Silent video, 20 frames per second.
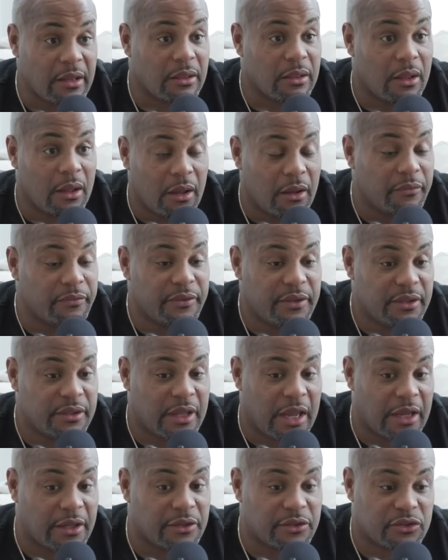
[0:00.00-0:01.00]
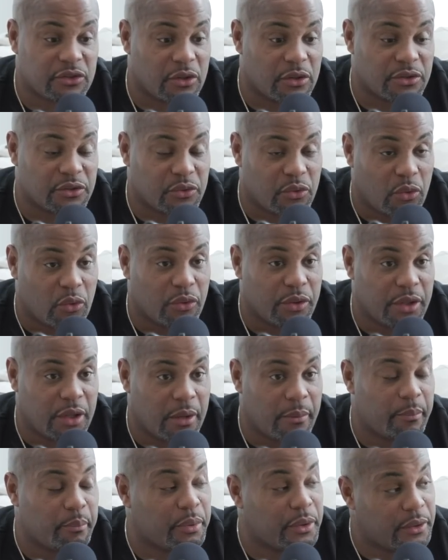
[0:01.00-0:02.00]
loved dinosaurs growing
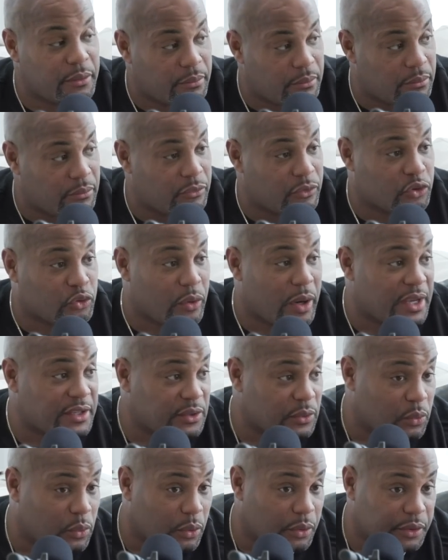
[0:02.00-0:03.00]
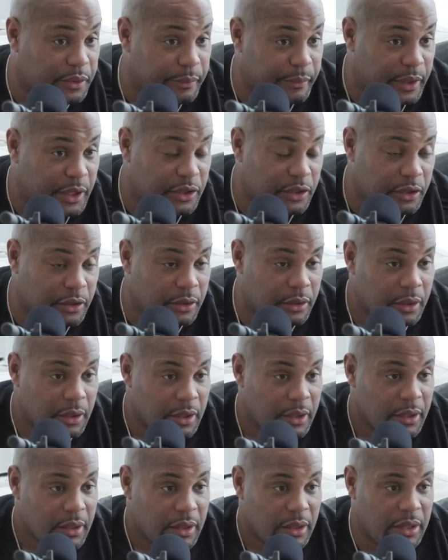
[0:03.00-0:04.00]
up, but Jurassic World Dominion
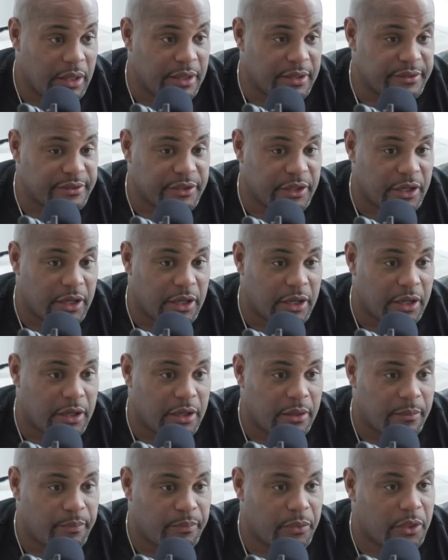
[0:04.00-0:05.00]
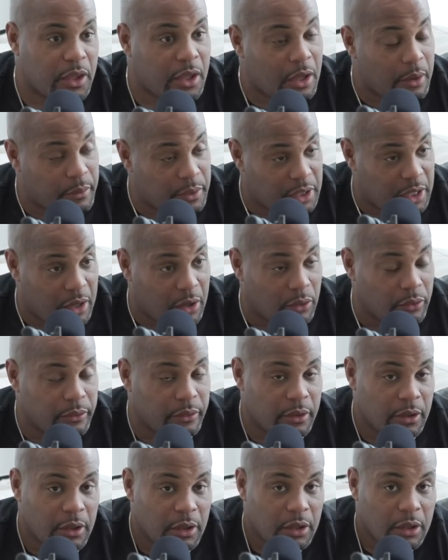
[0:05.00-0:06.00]
is coming out
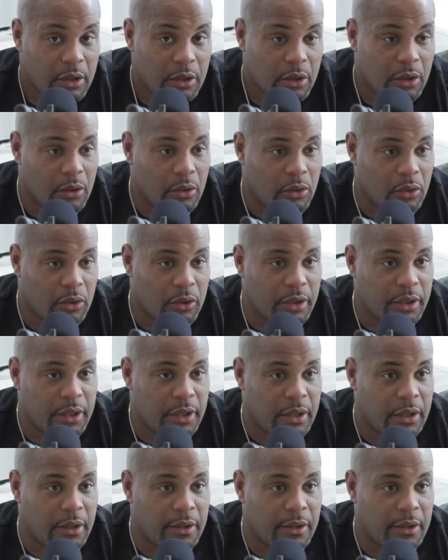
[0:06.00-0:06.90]
on